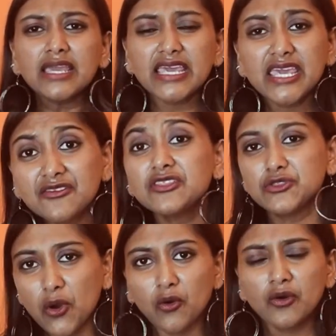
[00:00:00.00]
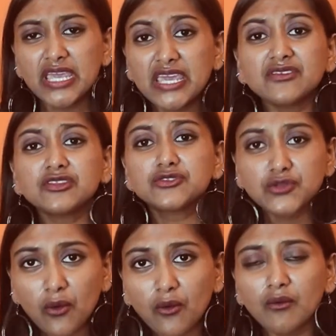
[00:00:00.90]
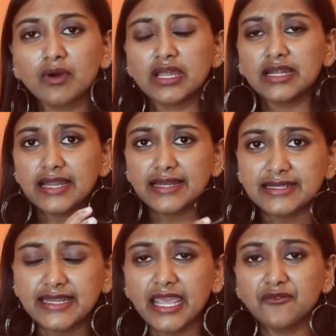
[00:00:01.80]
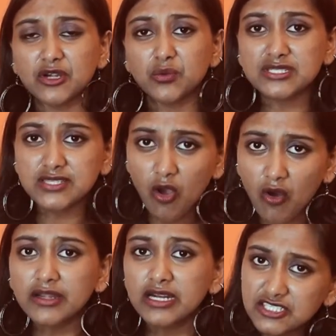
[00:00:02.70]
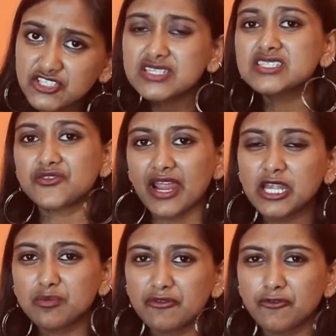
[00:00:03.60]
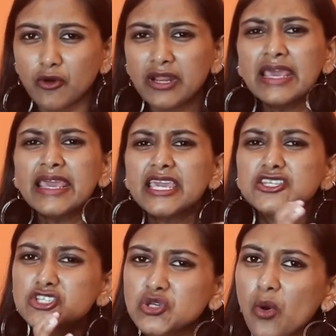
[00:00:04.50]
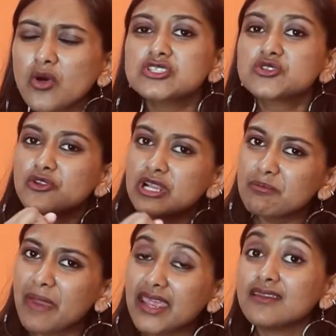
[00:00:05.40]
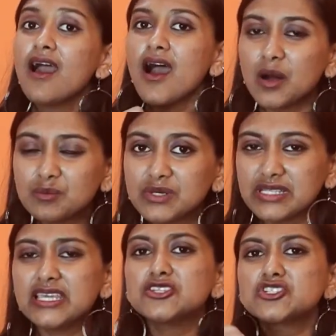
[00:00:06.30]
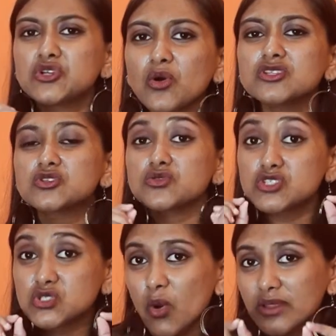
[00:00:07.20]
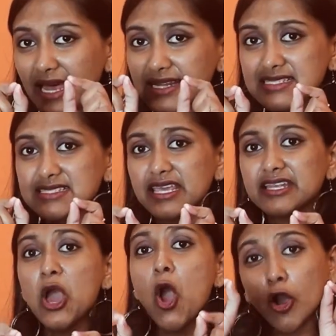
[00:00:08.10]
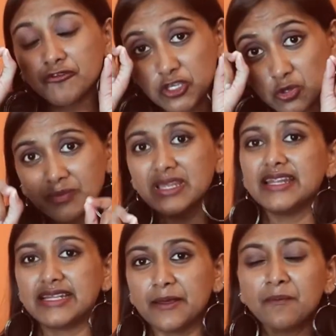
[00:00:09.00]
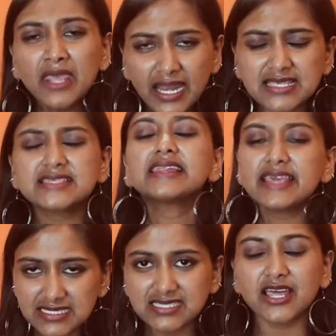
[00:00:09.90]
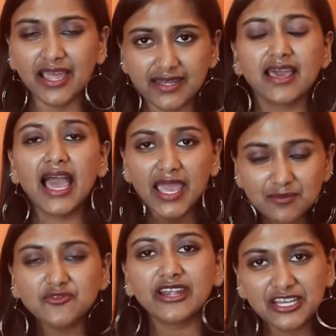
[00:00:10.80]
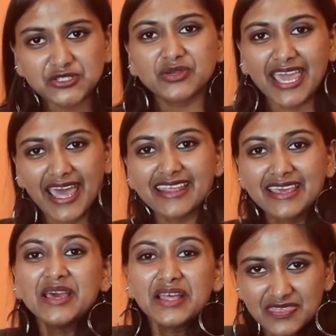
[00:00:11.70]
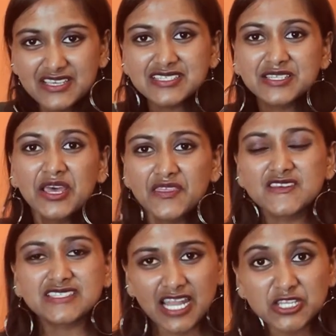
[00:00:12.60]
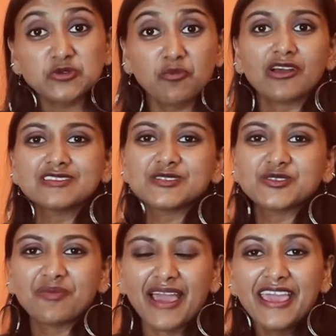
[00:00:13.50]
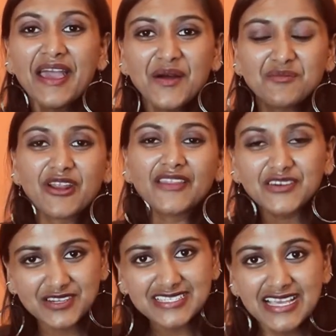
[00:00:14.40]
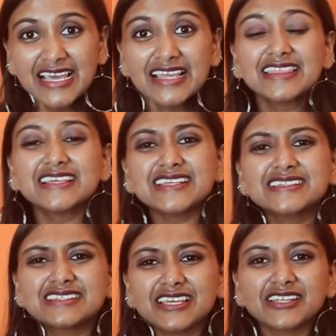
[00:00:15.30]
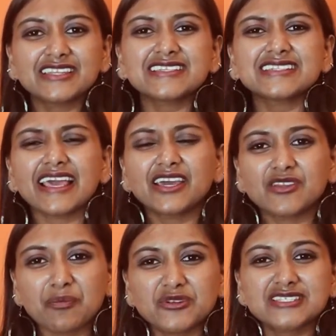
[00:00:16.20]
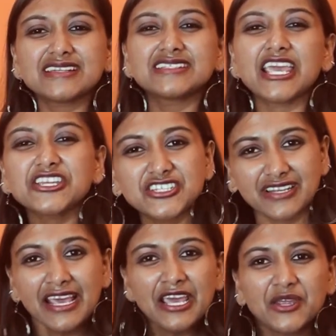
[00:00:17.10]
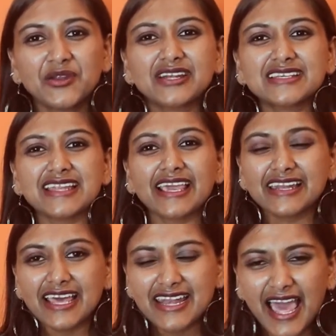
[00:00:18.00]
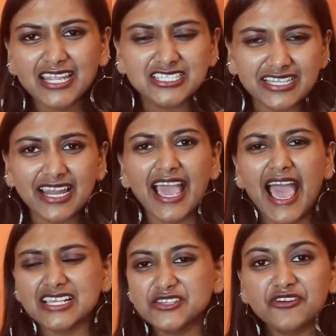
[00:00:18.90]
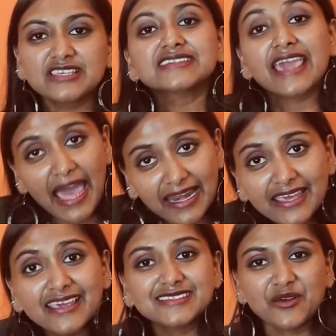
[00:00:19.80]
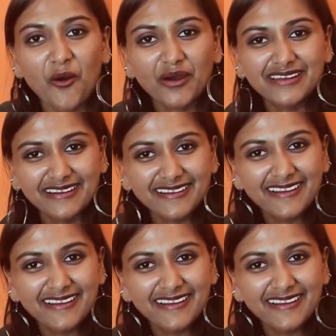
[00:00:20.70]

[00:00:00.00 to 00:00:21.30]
even though David was honored just right before, he chose to remain humble. He chose to sow that seed of humility. And he said, yes, Dad, I'm ready to carry this lunch boxes to my brothers. This is like a representation. You know, it is like an analogy, like as if he's carrying his honor.